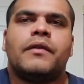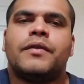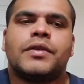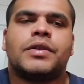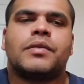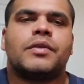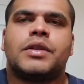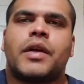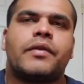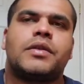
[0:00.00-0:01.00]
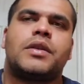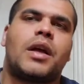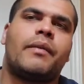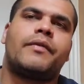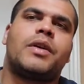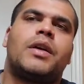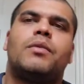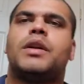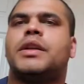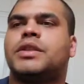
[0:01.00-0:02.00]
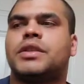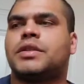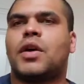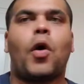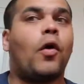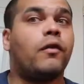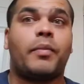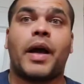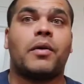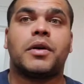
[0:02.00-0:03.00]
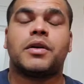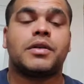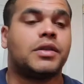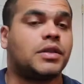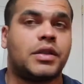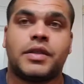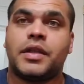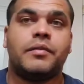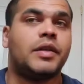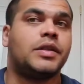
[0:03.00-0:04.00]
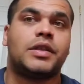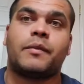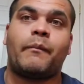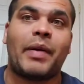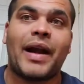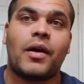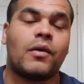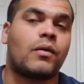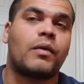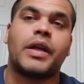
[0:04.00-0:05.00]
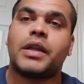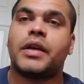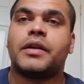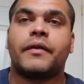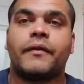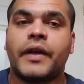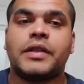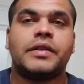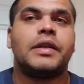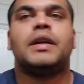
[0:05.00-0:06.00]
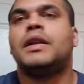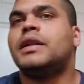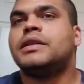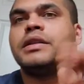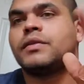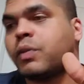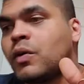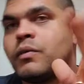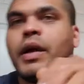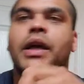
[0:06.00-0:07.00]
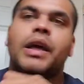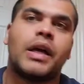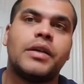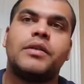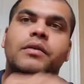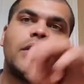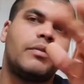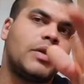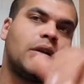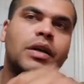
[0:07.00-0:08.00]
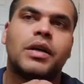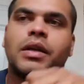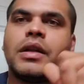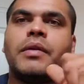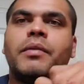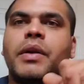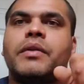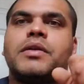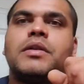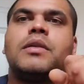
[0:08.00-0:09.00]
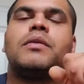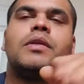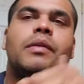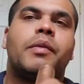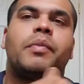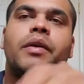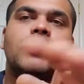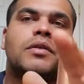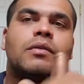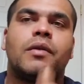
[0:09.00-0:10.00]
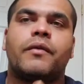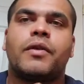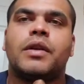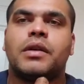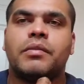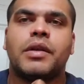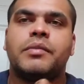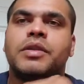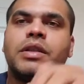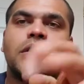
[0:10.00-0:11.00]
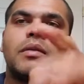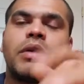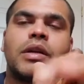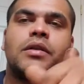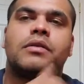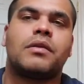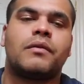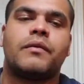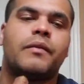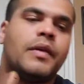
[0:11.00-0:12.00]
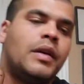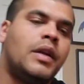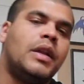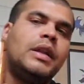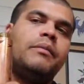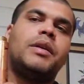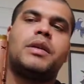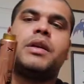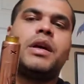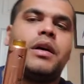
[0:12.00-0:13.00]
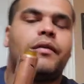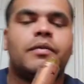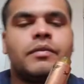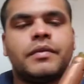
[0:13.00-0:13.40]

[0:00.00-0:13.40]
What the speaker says: for some reason, every time I've tried one, it just overpower. Just the cinnamon is just pow, right there in your face. Just boom. Hey, how you doing? Let me play with your throat for a little bit. Let me tickle the back of your throat, make you cough.